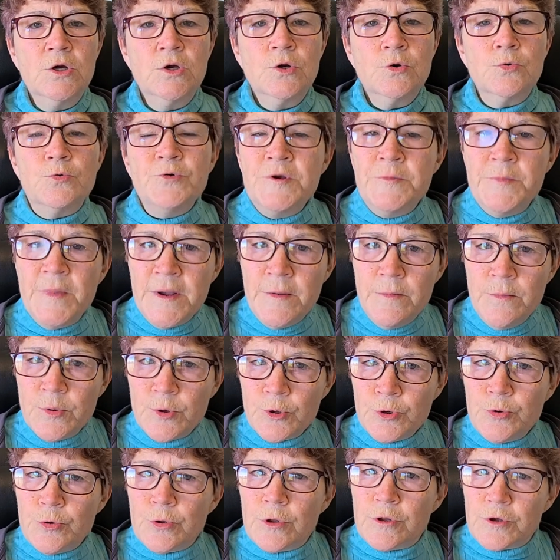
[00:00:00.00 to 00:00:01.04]

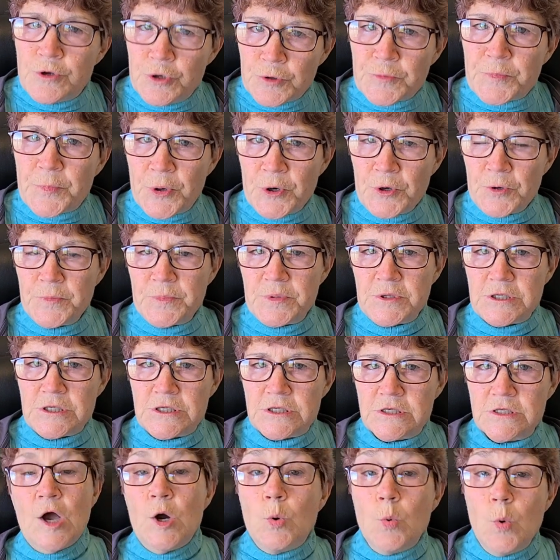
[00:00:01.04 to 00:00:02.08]
Remember your
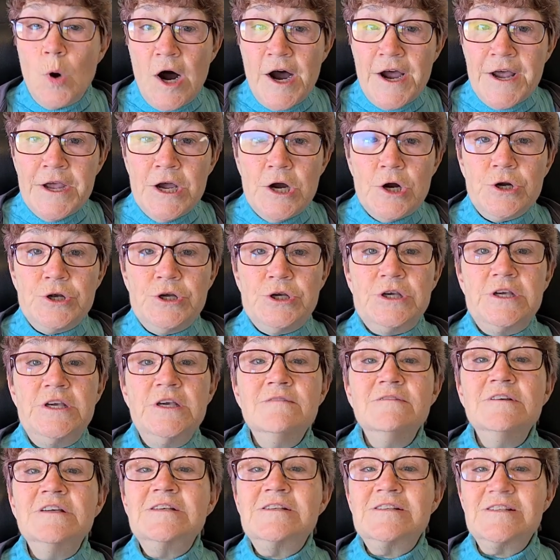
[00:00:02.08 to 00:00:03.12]
purpose. Why are you
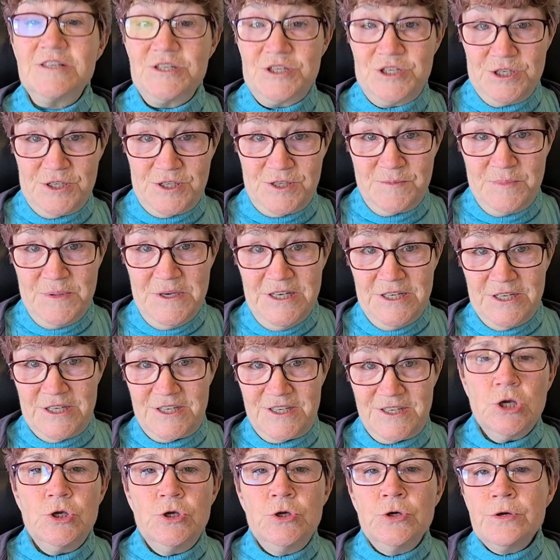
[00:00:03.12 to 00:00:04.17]
giving such a
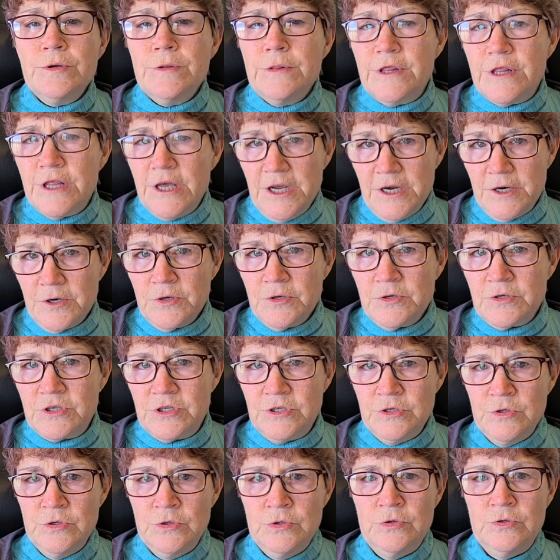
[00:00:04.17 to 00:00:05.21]
speech? You're there
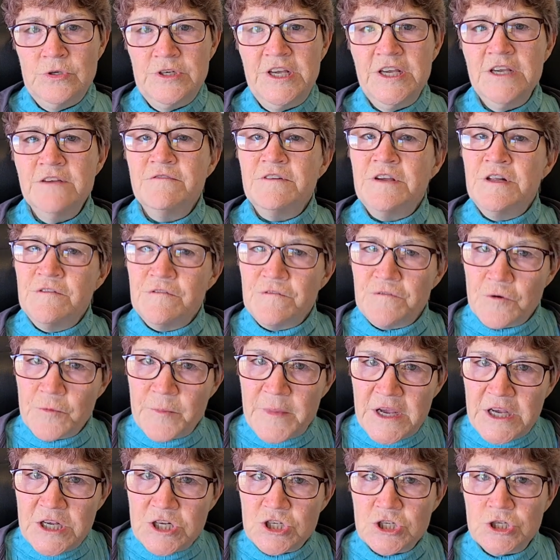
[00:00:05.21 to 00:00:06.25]
to give
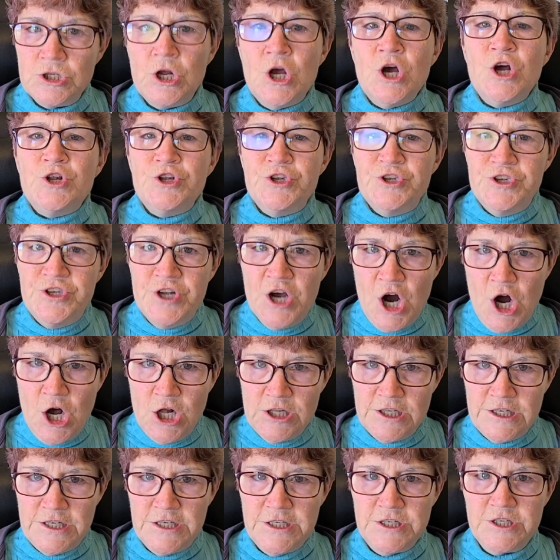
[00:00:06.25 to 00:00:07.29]
information,
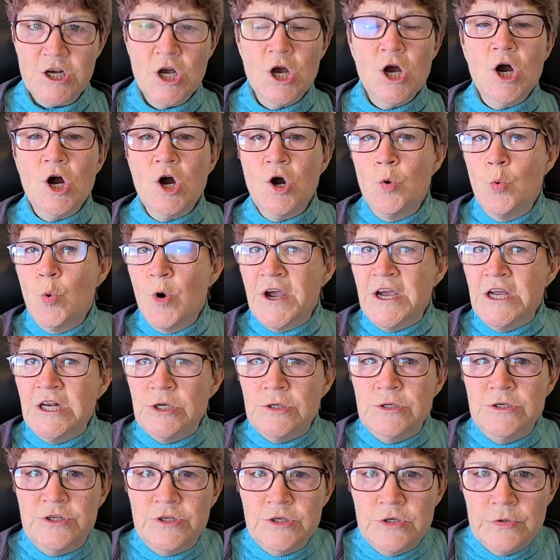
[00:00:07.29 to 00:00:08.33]
knowledge, a way to
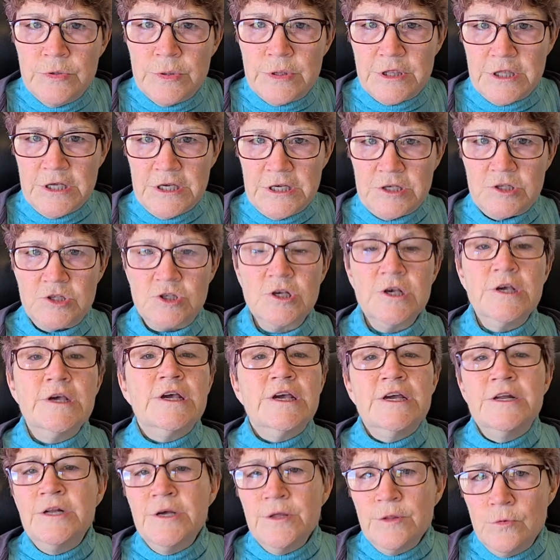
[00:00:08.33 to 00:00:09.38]
do things.
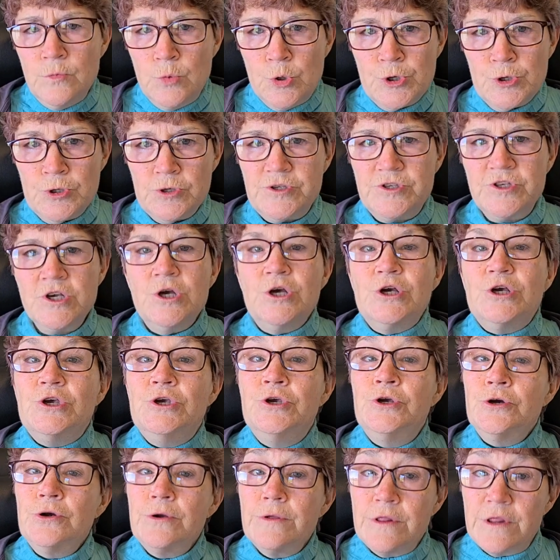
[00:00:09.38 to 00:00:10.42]
In other words,
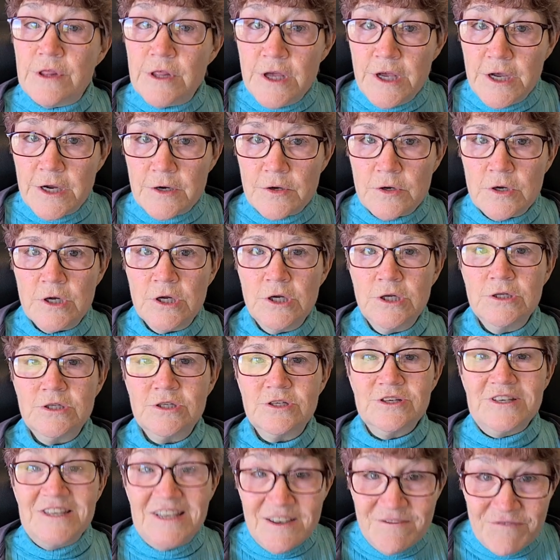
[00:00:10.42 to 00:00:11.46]
you're there to
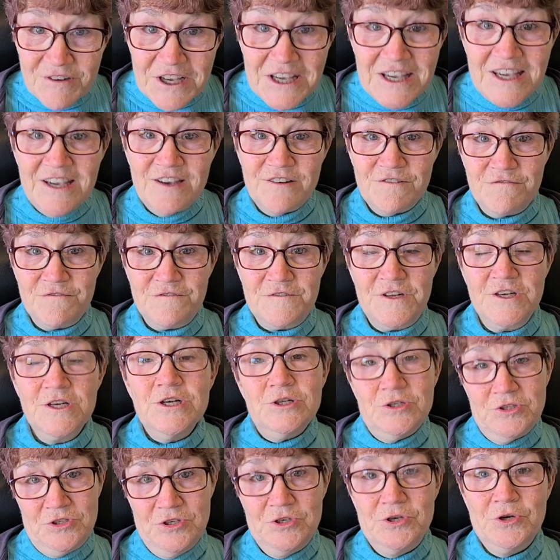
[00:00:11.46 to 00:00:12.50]
give a gift
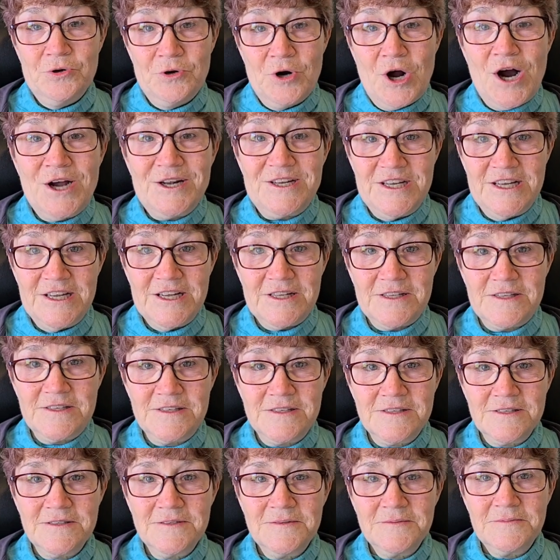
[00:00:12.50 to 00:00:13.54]
to your
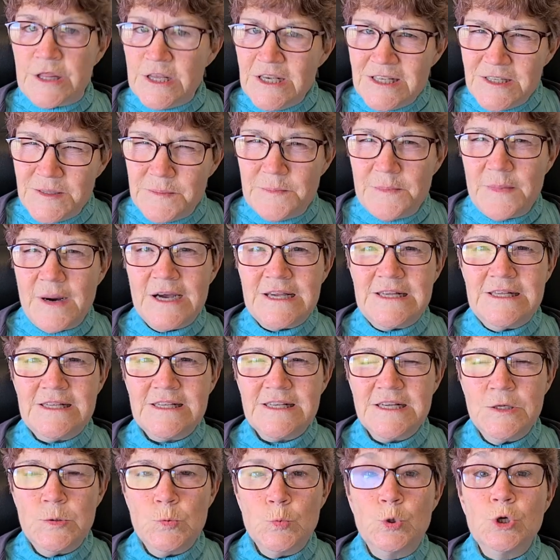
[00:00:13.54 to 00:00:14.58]
audience. This
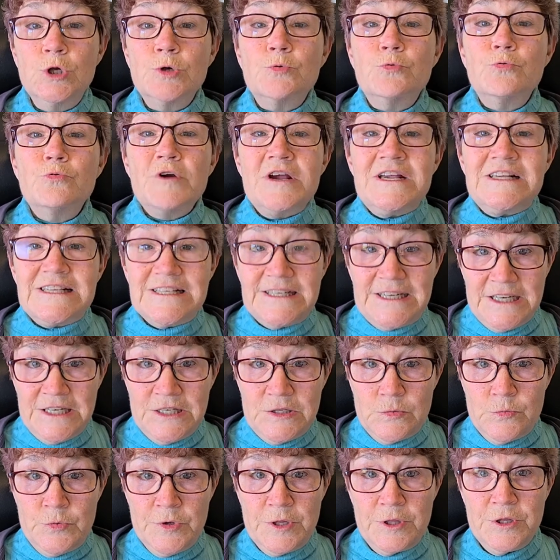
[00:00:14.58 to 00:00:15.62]
mindset will
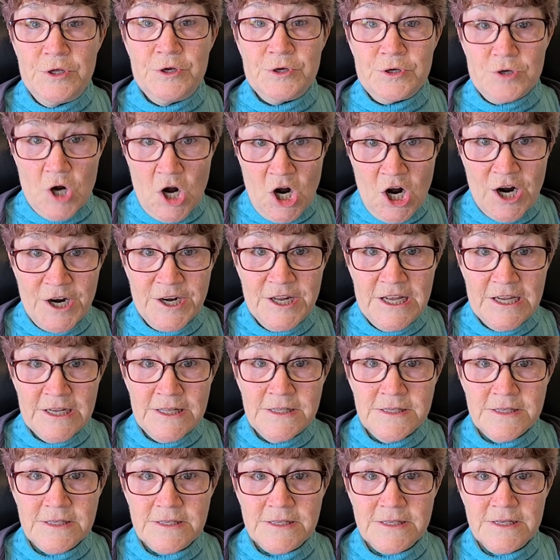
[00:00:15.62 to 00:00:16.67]
resonate with your
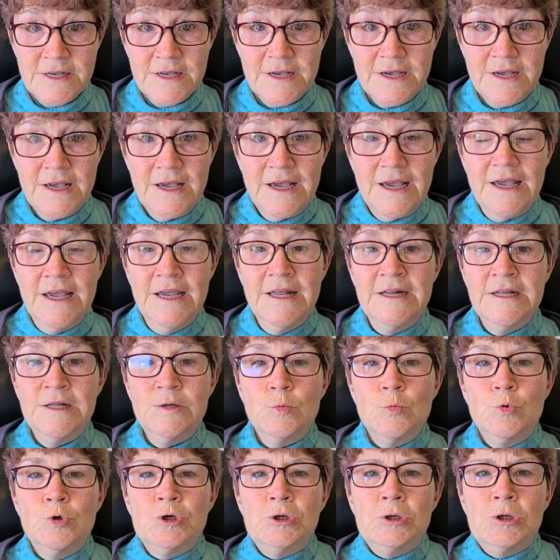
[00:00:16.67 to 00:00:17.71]
audience, and it
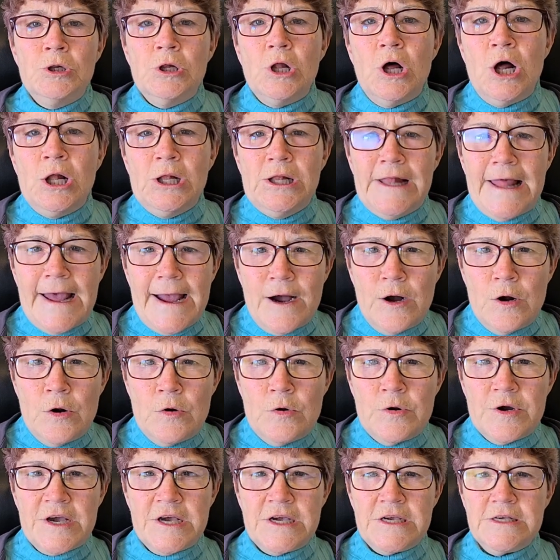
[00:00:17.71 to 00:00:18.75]
will
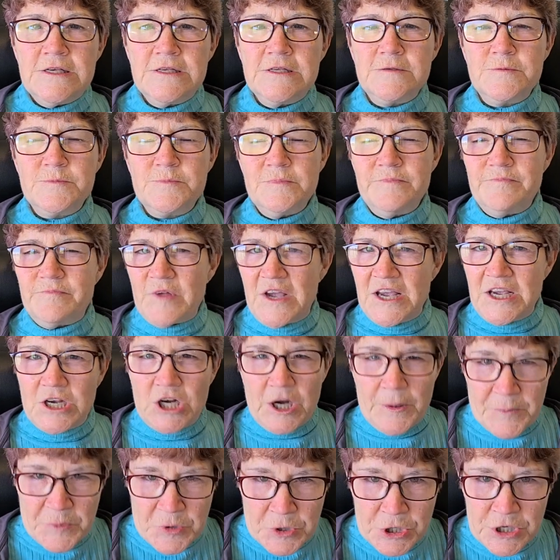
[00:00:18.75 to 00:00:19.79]
allow a
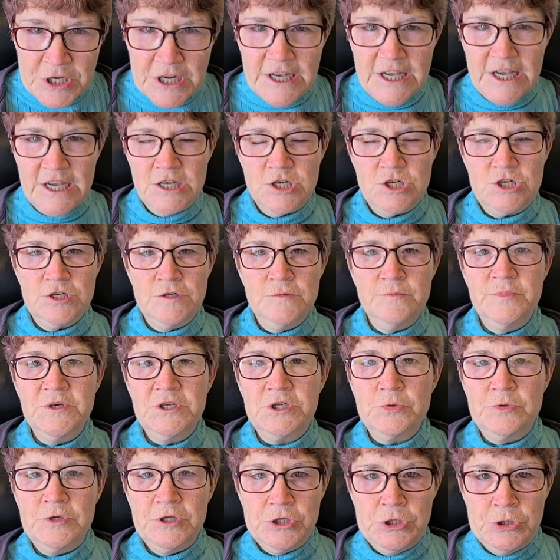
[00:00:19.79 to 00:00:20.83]
communication
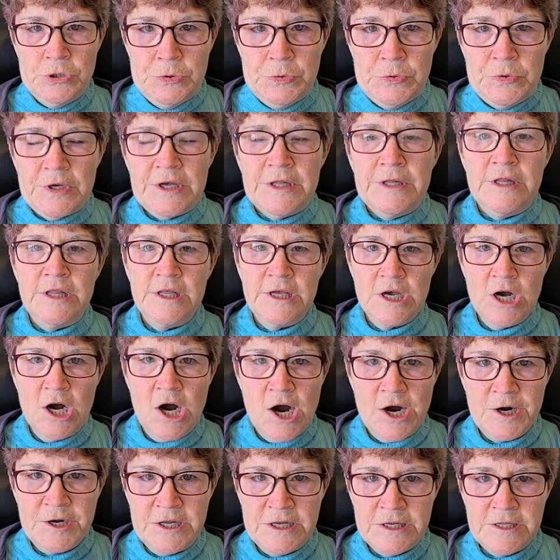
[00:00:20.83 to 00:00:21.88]
between you and the
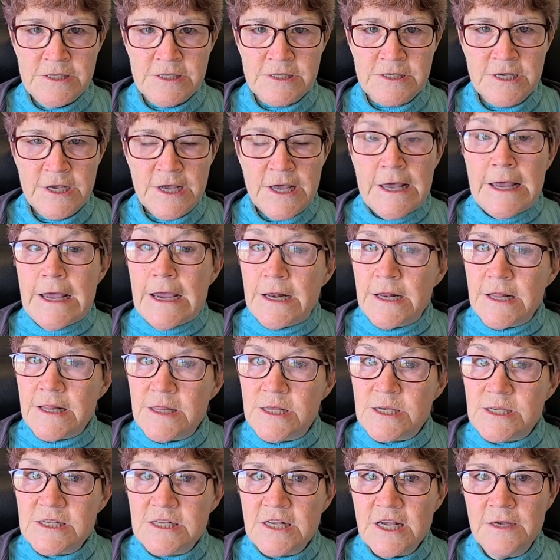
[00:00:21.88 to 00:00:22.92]
audience, and at
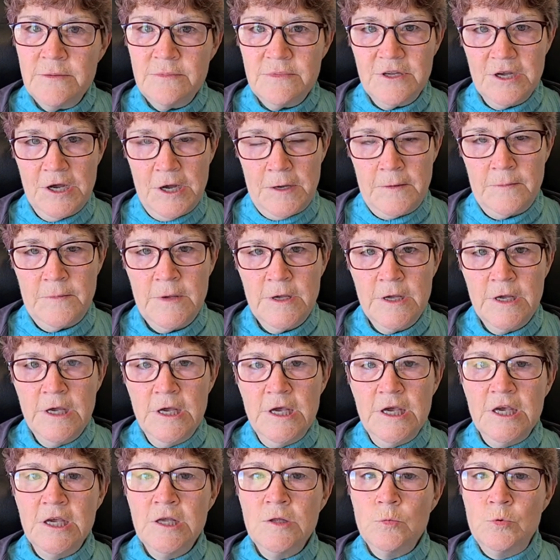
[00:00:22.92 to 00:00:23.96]
the same time
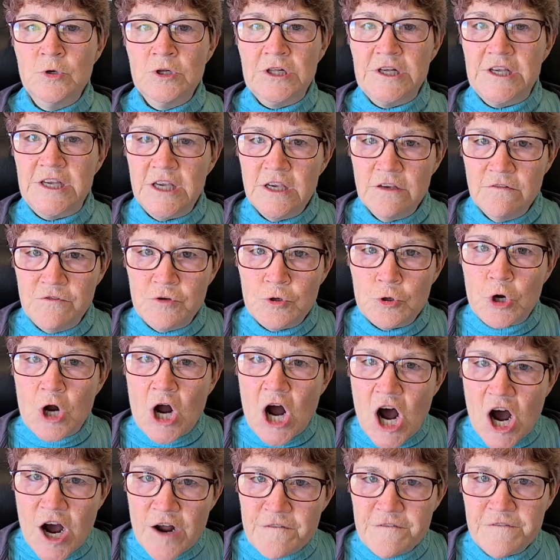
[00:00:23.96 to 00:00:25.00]
it will give you
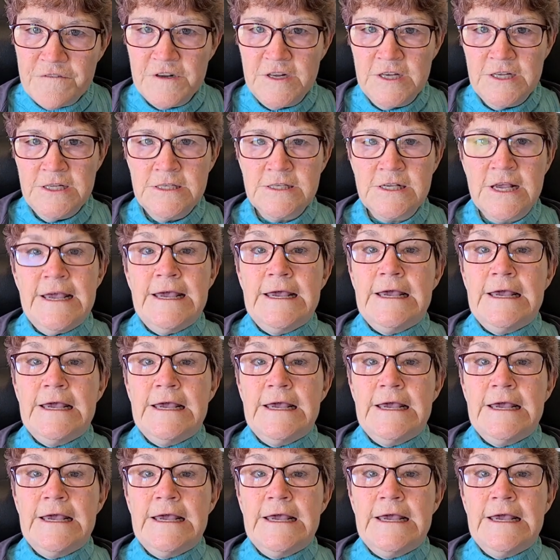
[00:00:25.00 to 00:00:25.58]
confidence